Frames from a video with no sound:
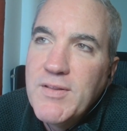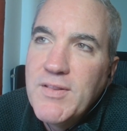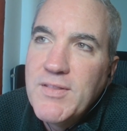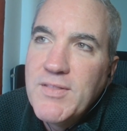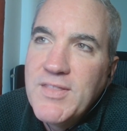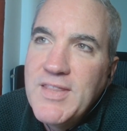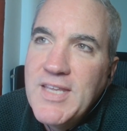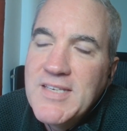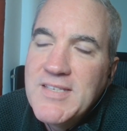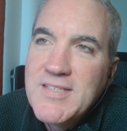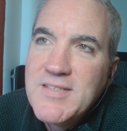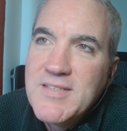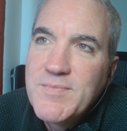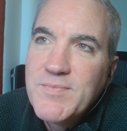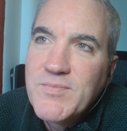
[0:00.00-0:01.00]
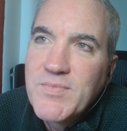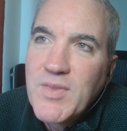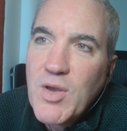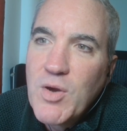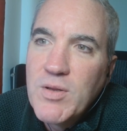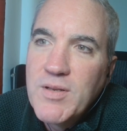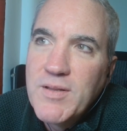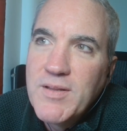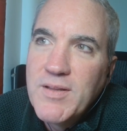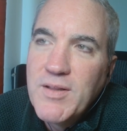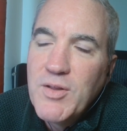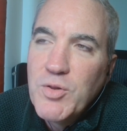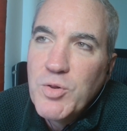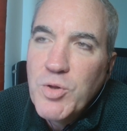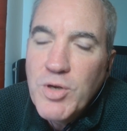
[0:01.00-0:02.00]
this
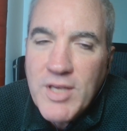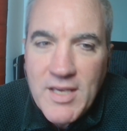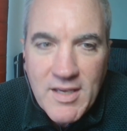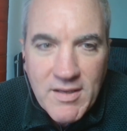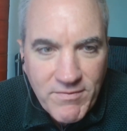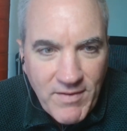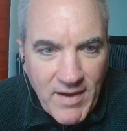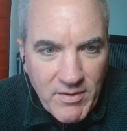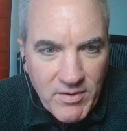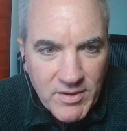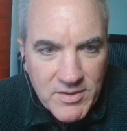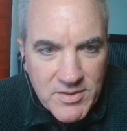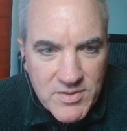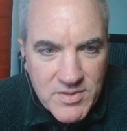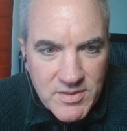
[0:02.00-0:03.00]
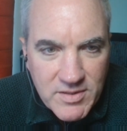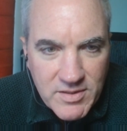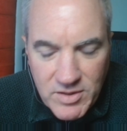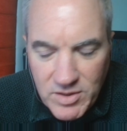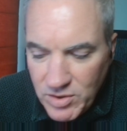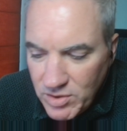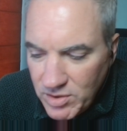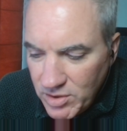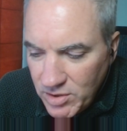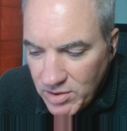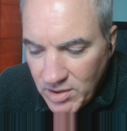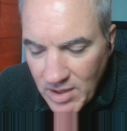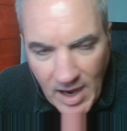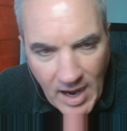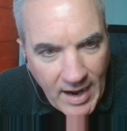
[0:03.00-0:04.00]
looking at founders,
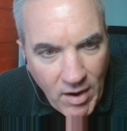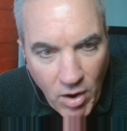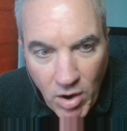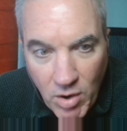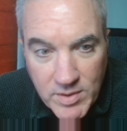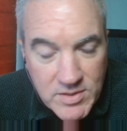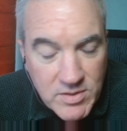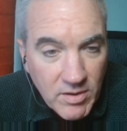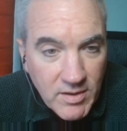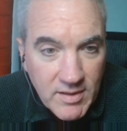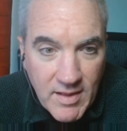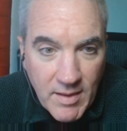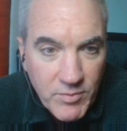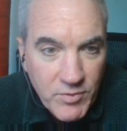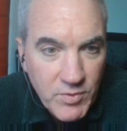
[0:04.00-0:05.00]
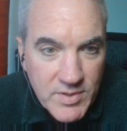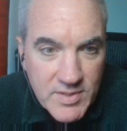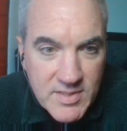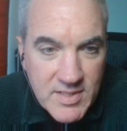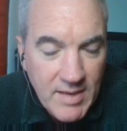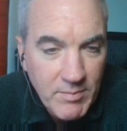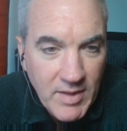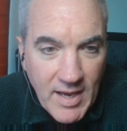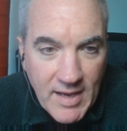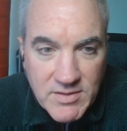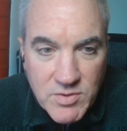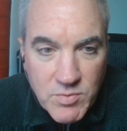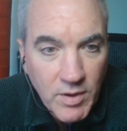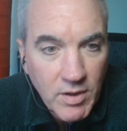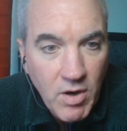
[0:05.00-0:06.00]
I always look at them through the same
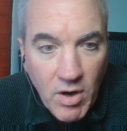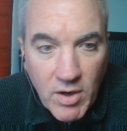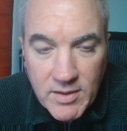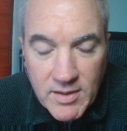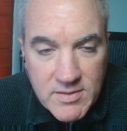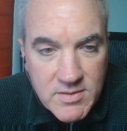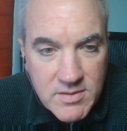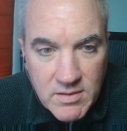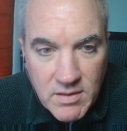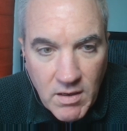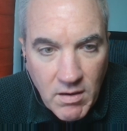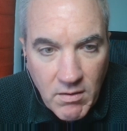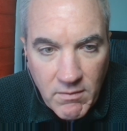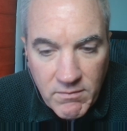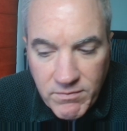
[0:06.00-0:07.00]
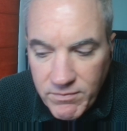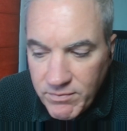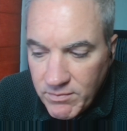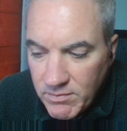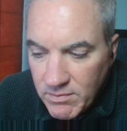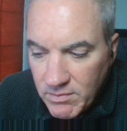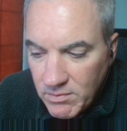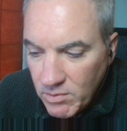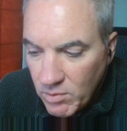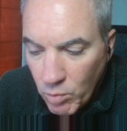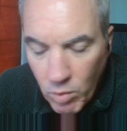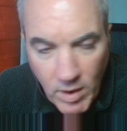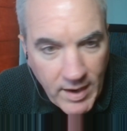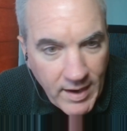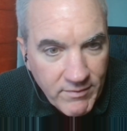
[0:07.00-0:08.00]
lens, regardless of
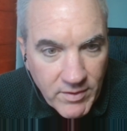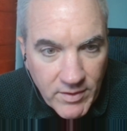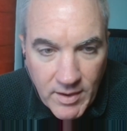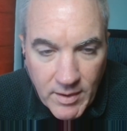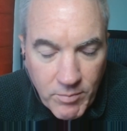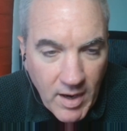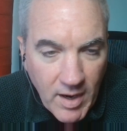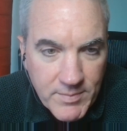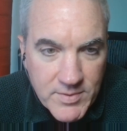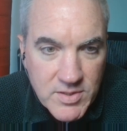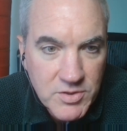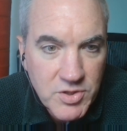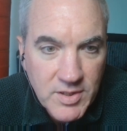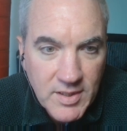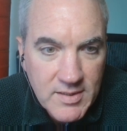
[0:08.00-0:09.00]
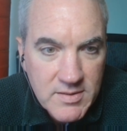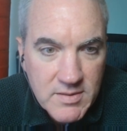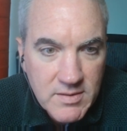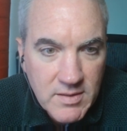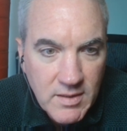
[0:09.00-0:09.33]
whatever their proposition is.